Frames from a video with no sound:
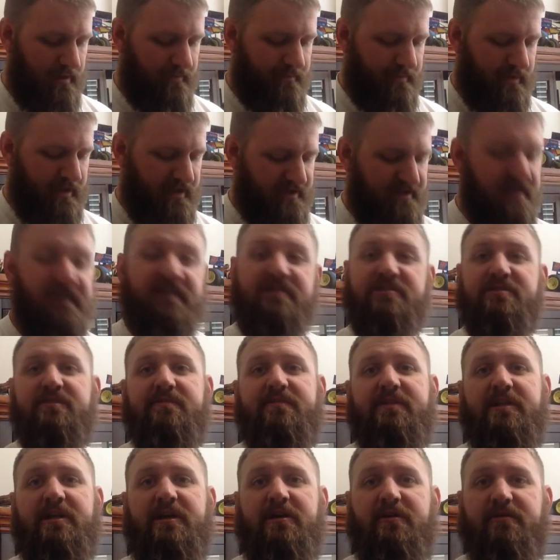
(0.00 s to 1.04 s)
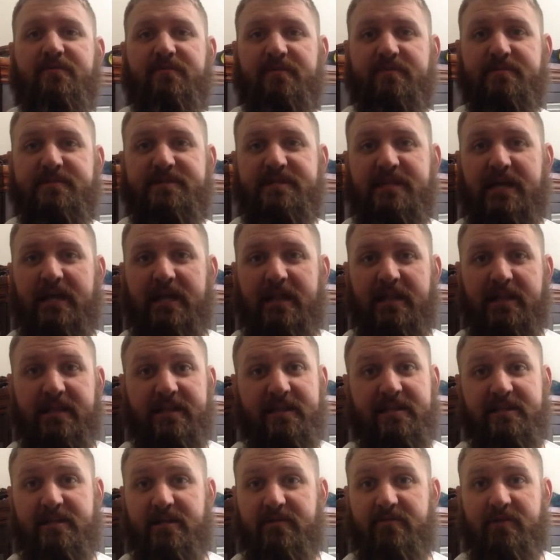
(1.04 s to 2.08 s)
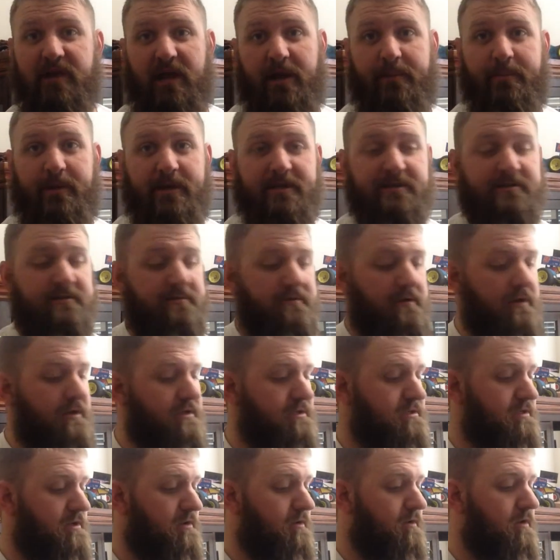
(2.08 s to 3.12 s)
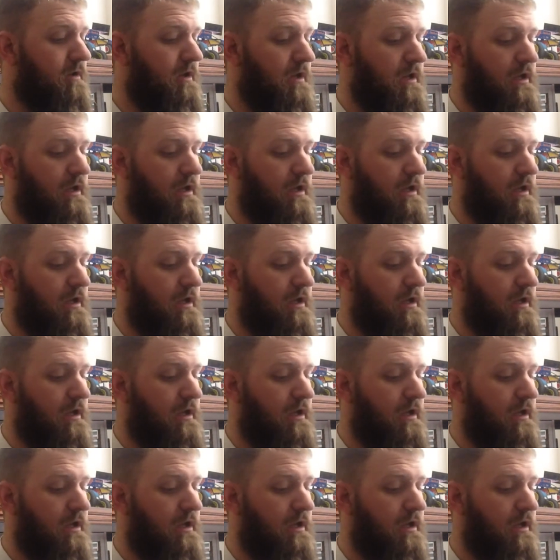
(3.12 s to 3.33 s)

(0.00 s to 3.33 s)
Made a teaser video from Seattle and then never got back to it. So,